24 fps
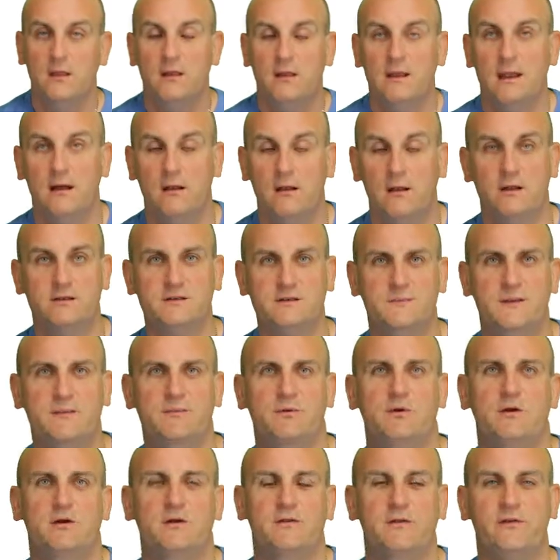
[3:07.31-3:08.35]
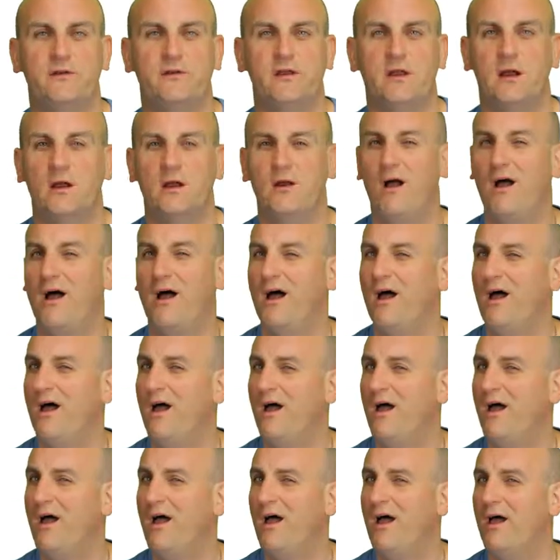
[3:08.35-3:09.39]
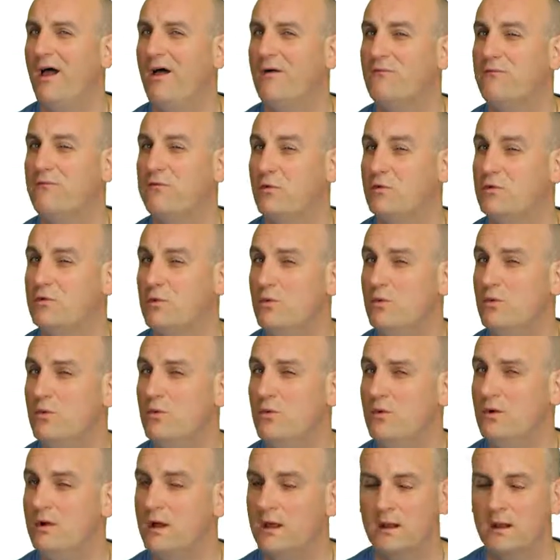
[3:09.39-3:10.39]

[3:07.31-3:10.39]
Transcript: Now, lots of people look at this and go, ah, voodoo?